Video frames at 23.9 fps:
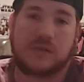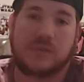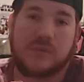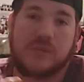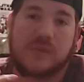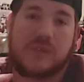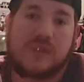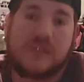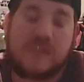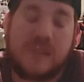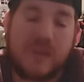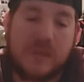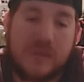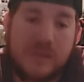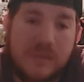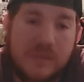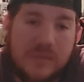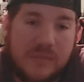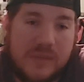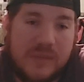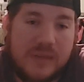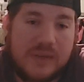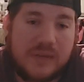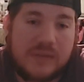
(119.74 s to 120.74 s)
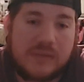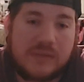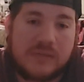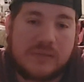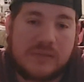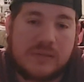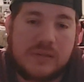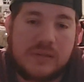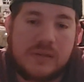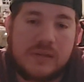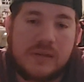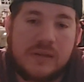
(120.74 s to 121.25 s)
want to talk about
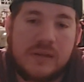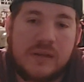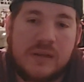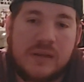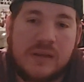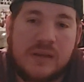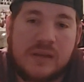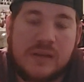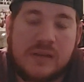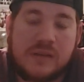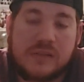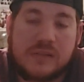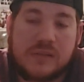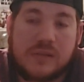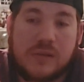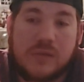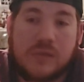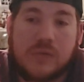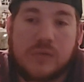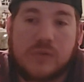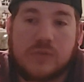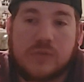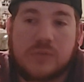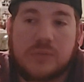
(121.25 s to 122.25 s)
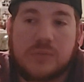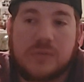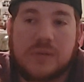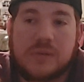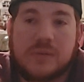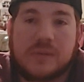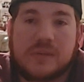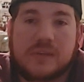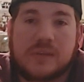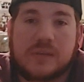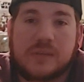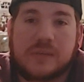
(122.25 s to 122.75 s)
Star Wars
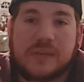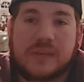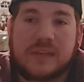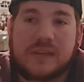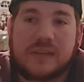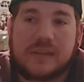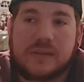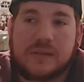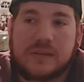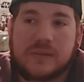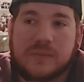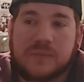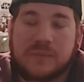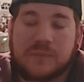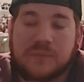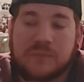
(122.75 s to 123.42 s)
Republic Commando.